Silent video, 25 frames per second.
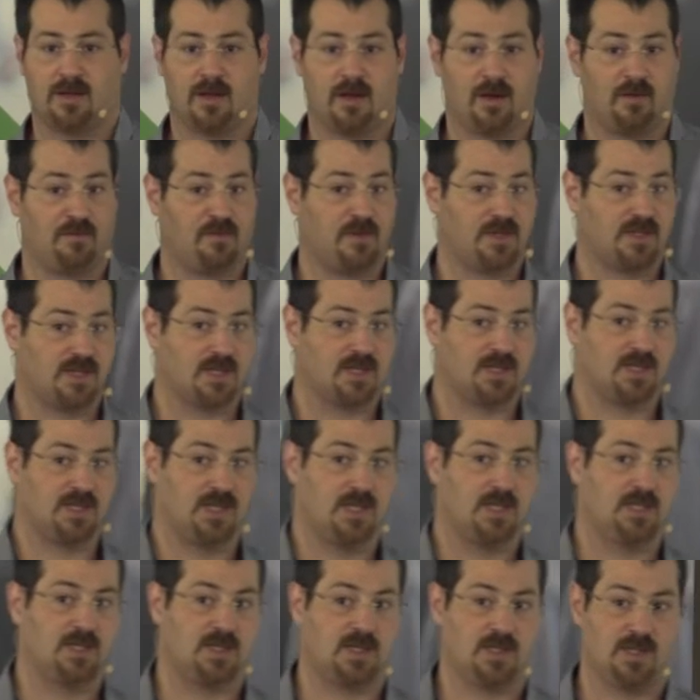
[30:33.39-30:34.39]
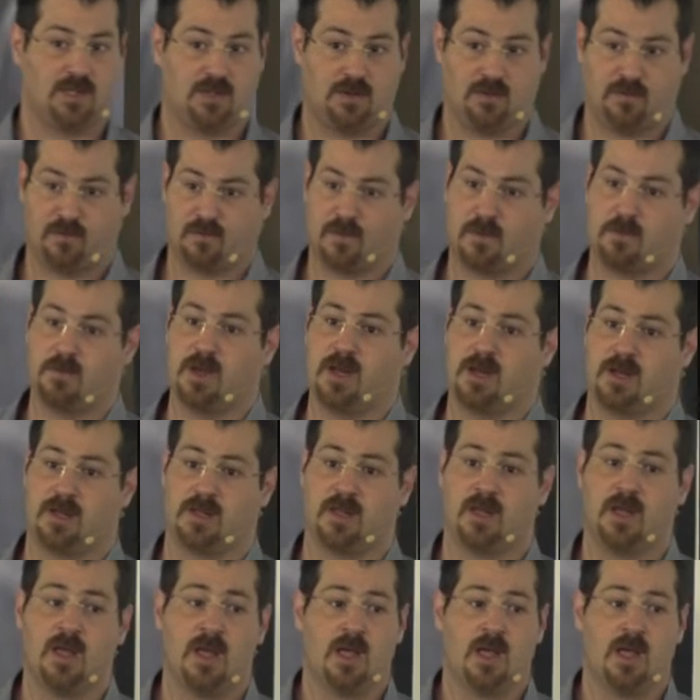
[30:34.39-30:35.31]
And if it succeeds, you've committed.